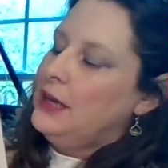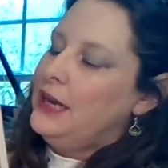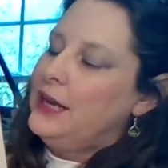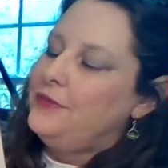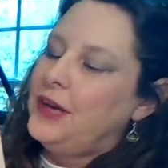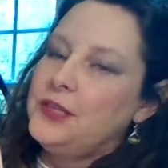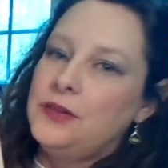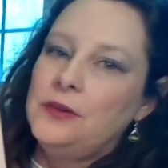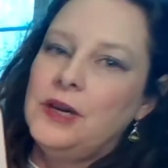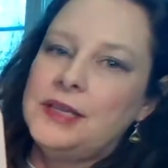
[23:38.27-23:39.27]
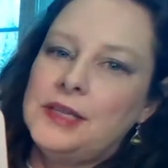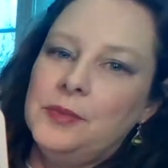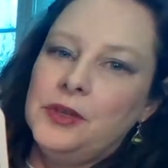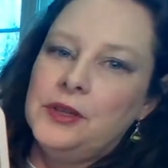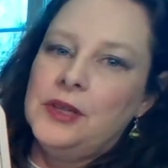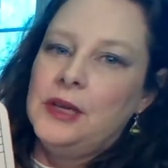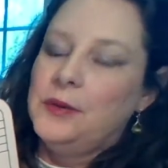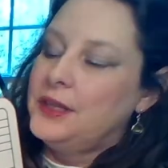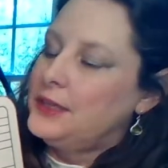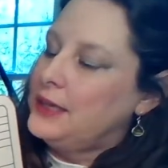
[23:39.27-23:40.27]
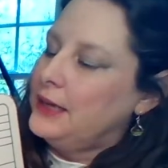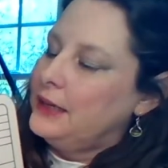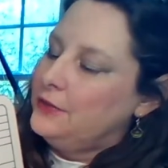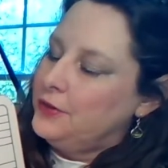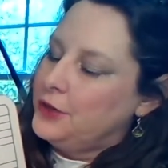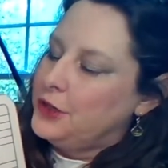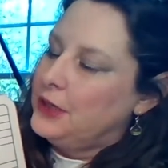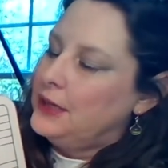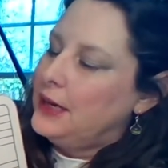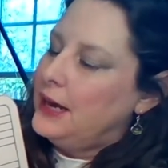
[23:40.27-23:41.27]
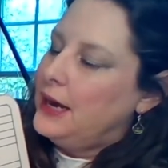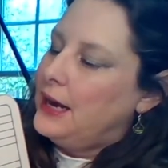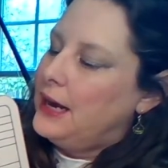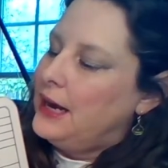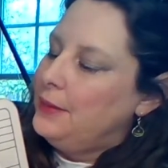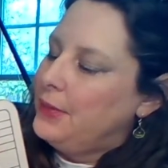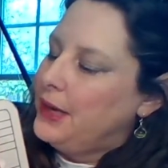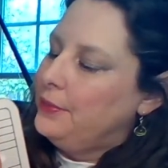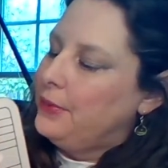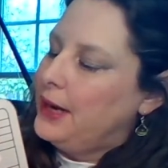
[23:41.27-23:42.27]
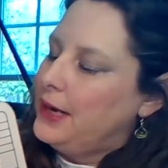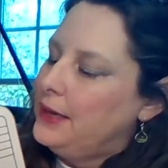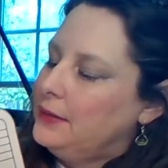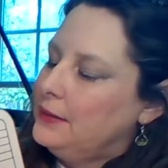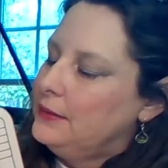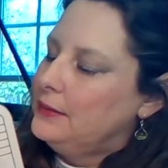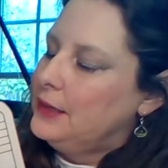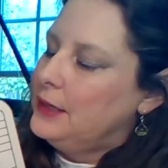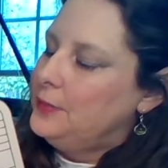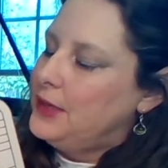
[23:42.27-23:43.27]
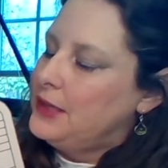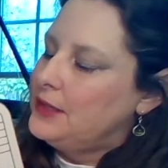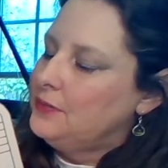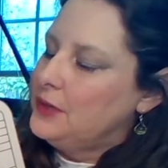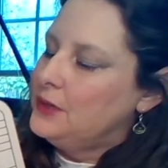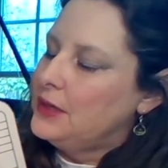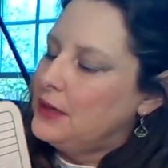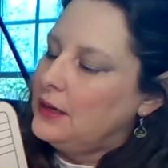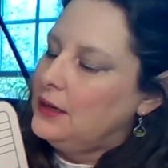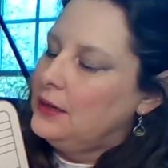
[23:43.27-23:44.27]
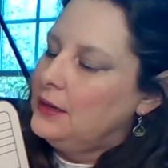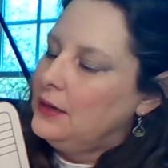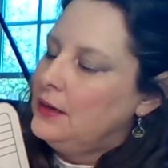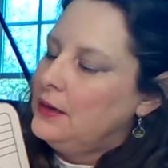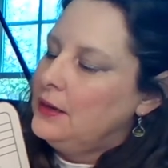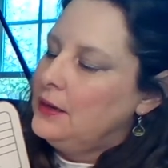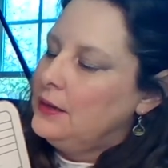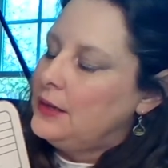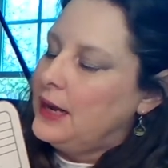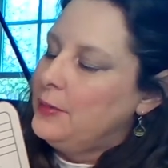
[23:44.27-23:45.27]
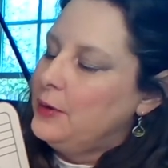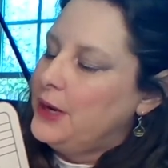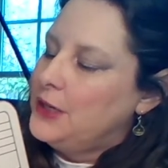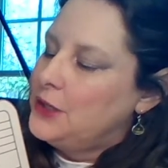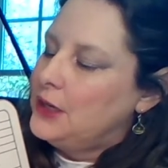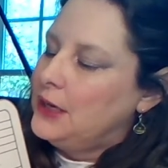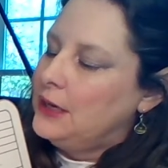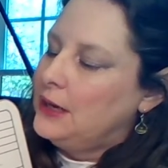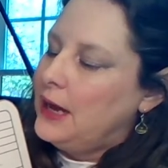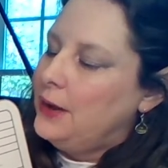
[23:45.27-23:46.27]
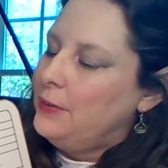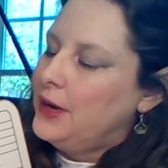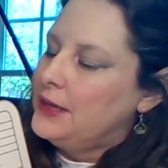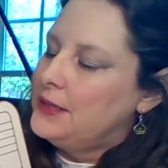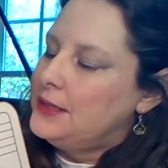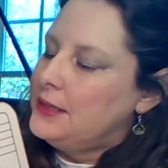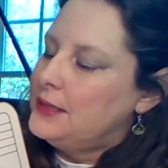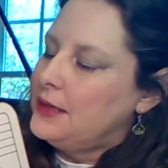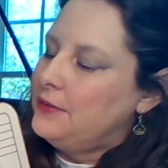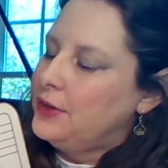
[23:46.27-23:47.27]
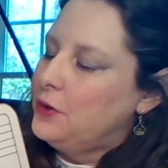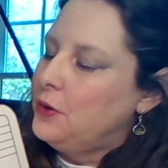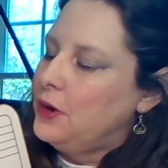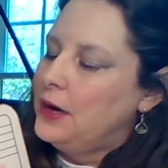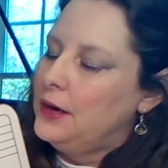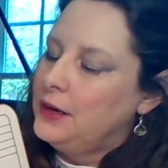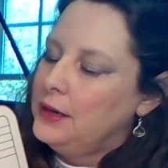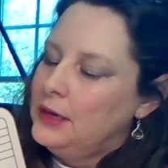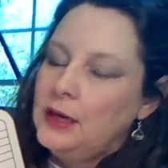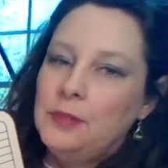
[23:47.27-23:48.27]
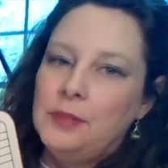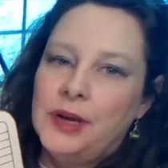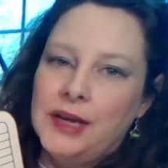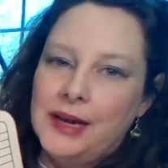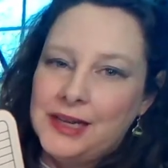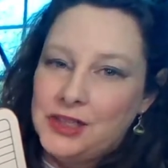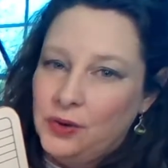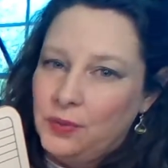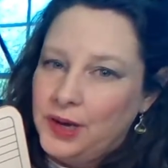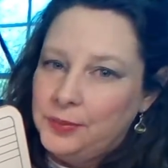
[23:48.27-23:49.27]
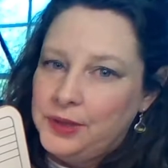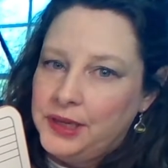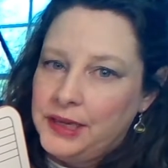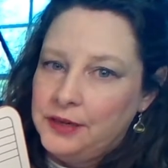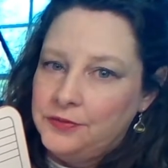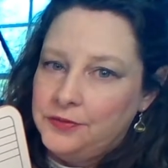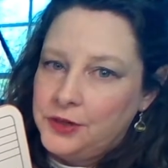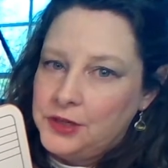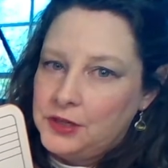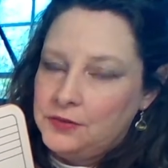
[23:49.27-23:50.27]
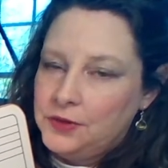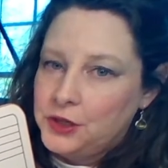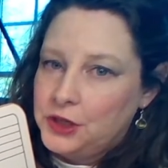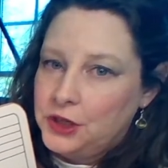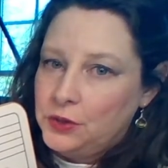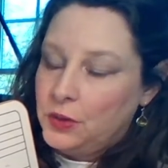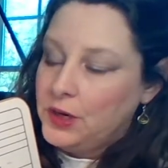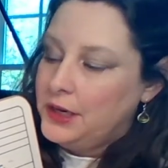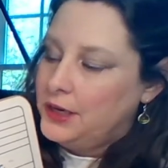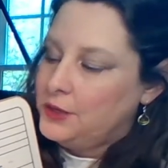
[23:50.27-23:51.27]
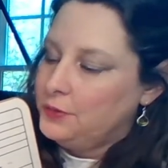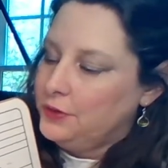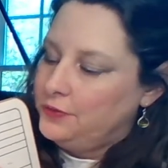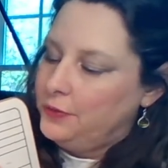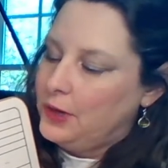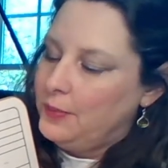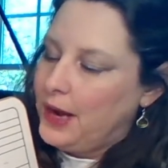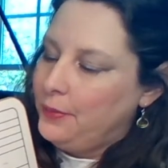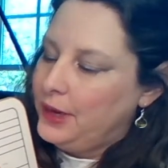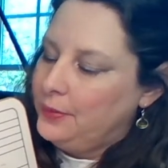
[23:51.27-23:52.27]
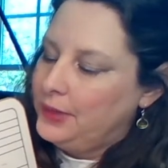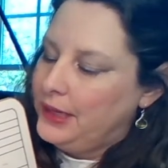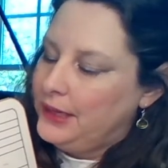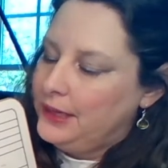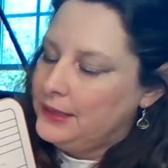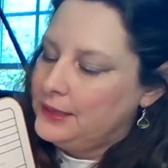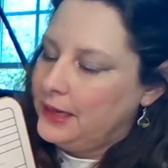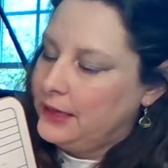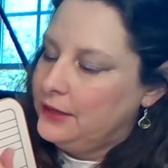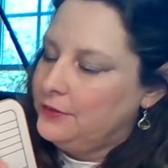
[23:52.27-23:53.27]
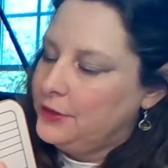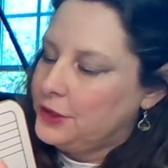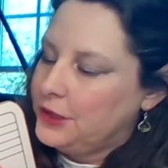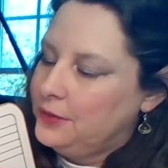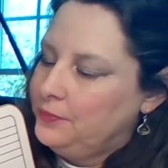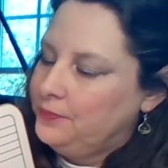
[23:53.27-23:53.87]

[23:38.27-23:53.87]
If I do a similar thing with a second inversion, I might write in a piece of music that I'm arranging, I want a C7 chord, but I don't want it played in first inversion or in its root form. I want it played in second inversion.